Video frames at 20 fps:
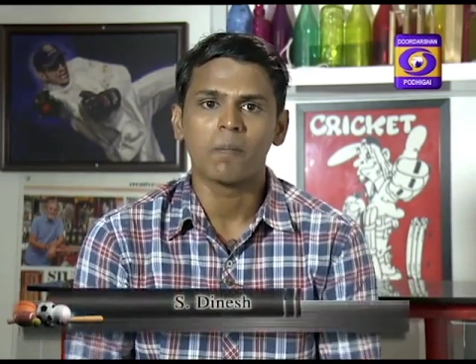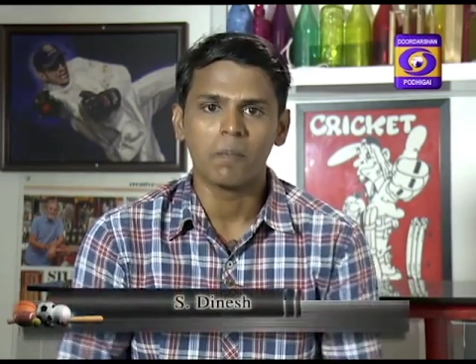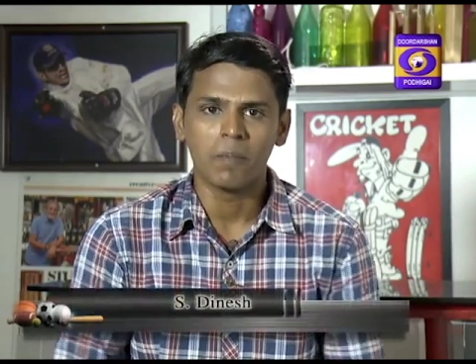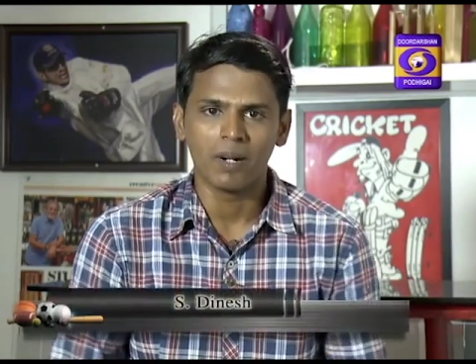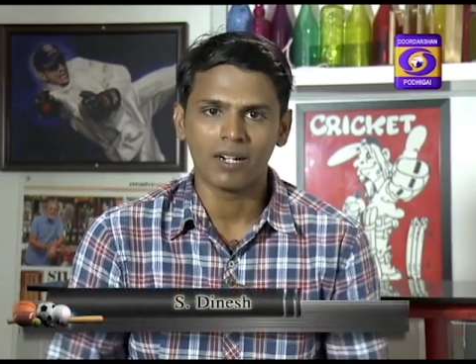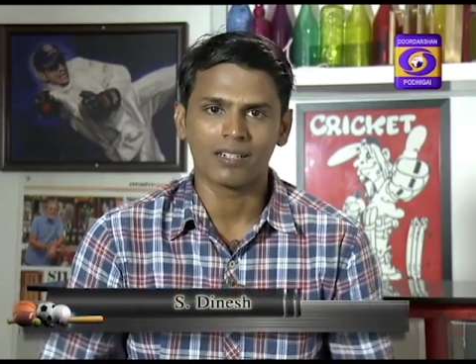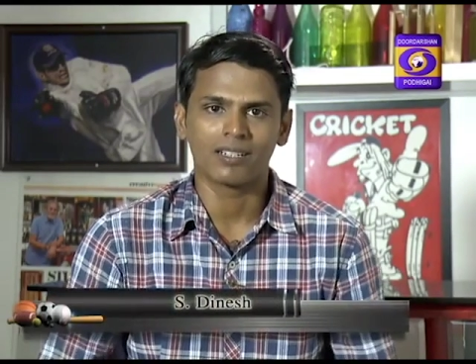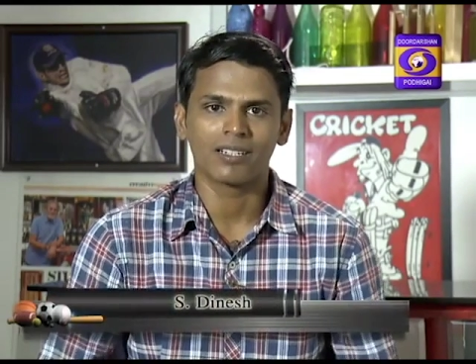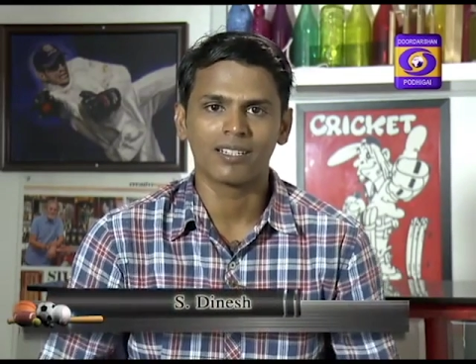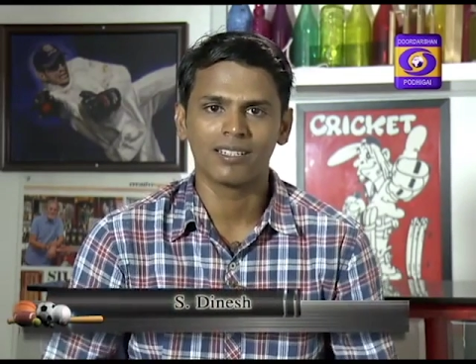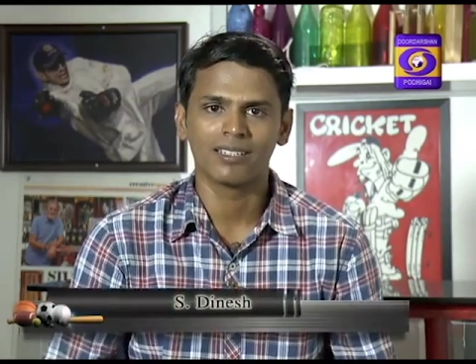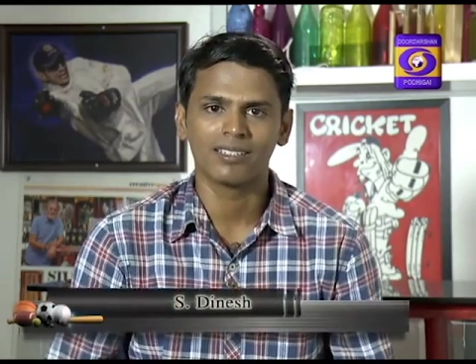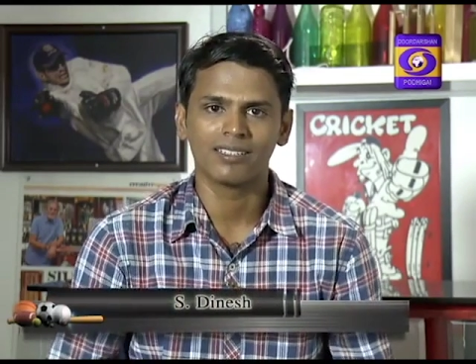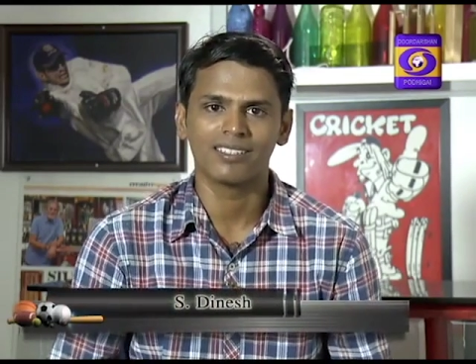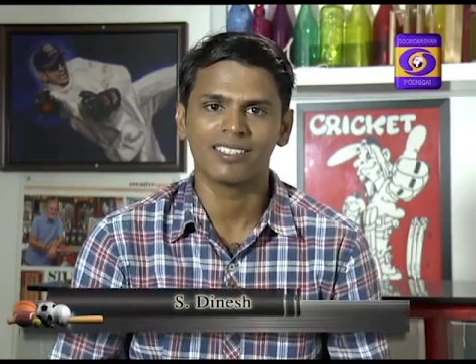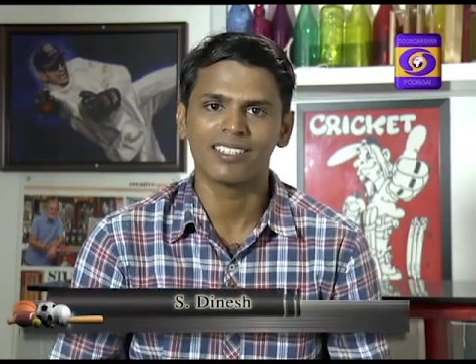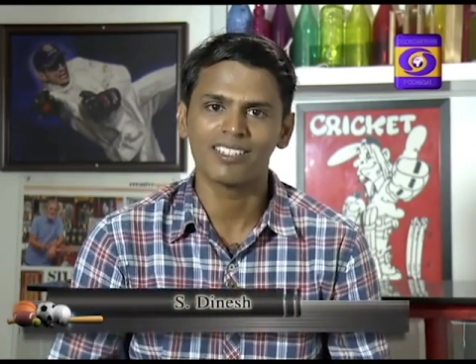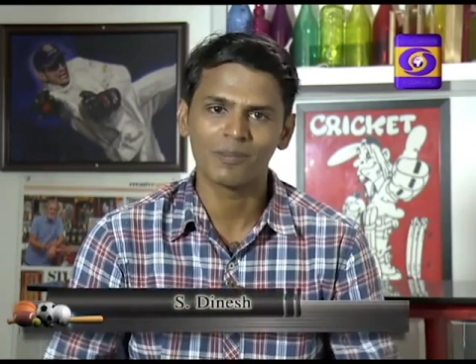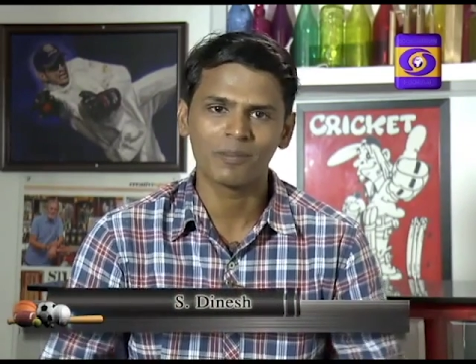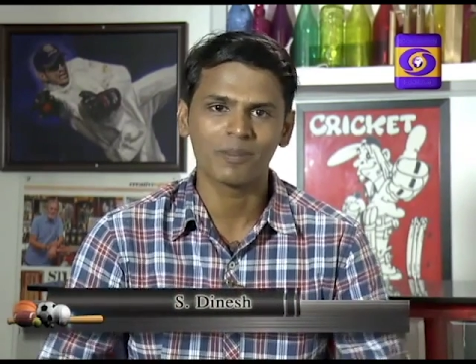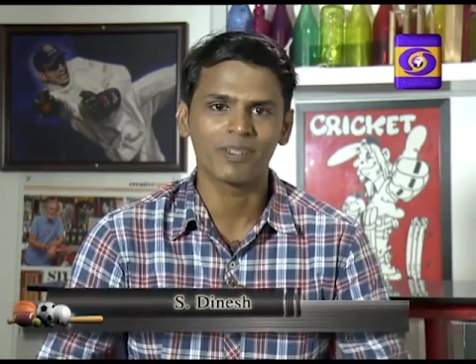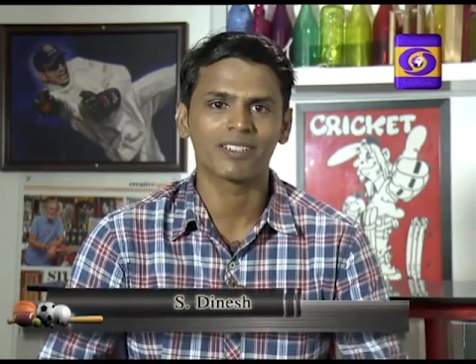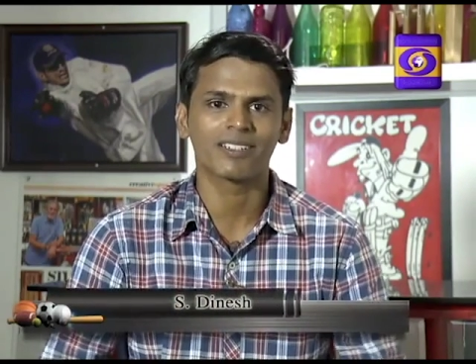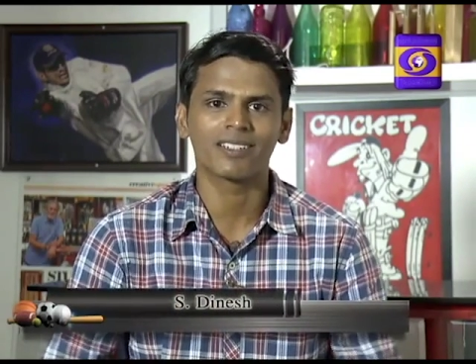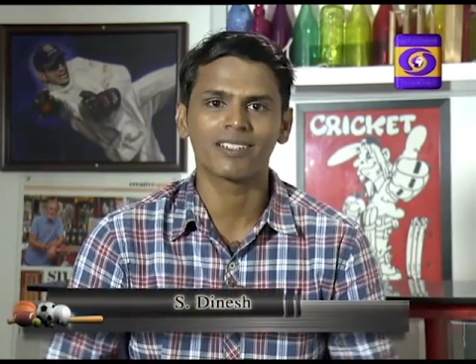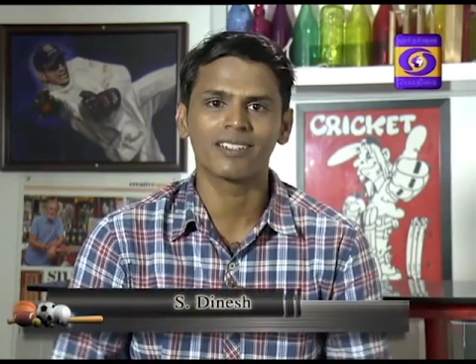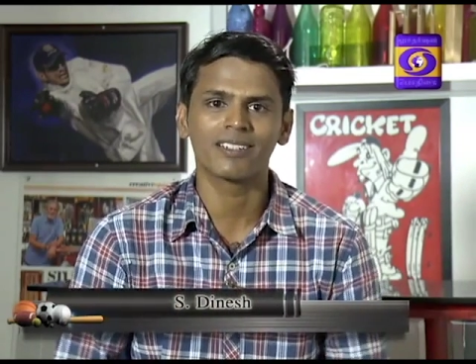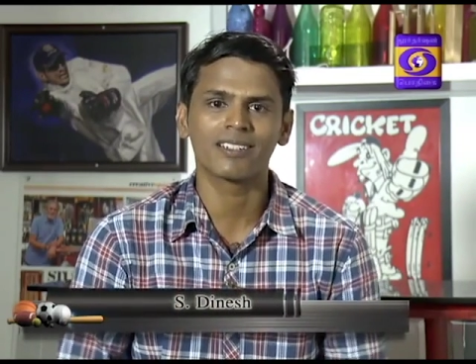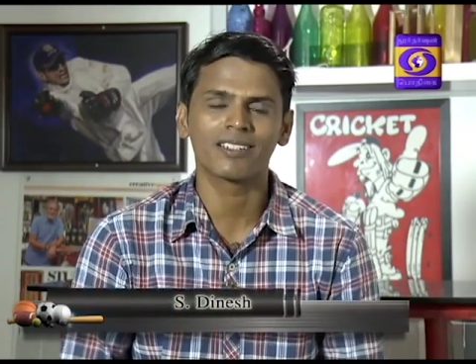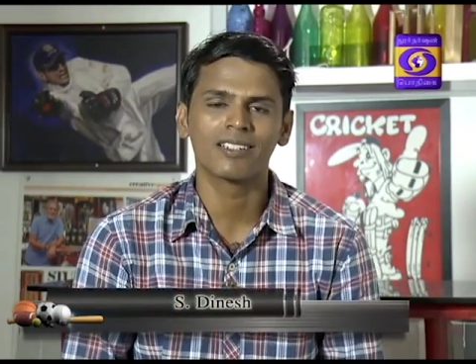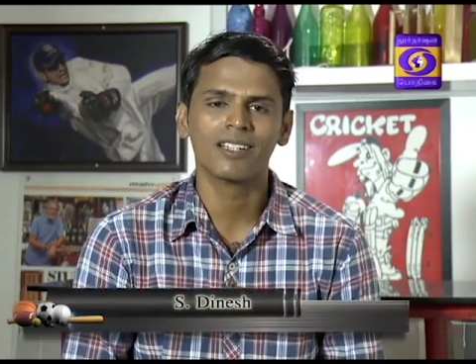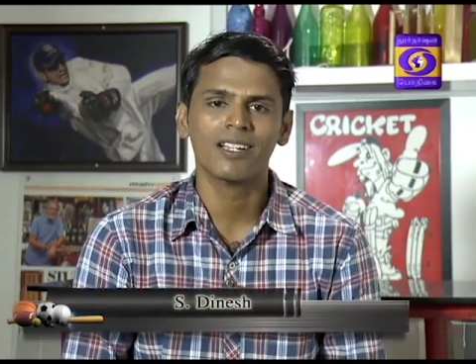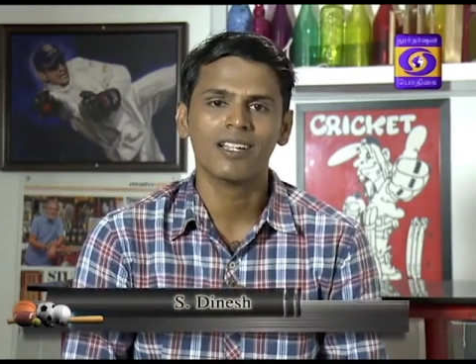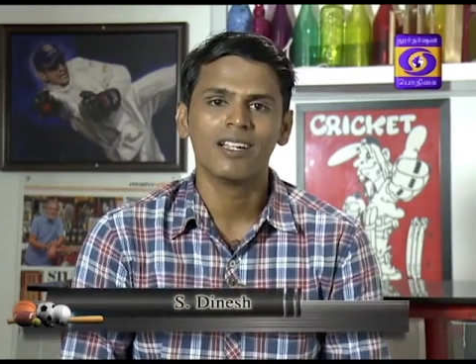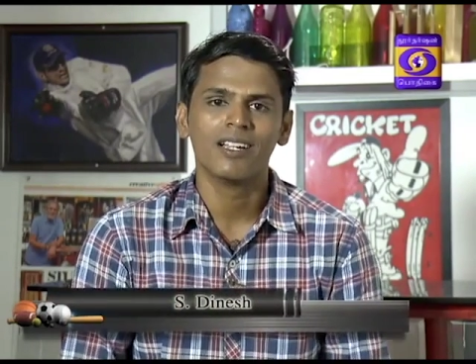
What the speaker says: but this person is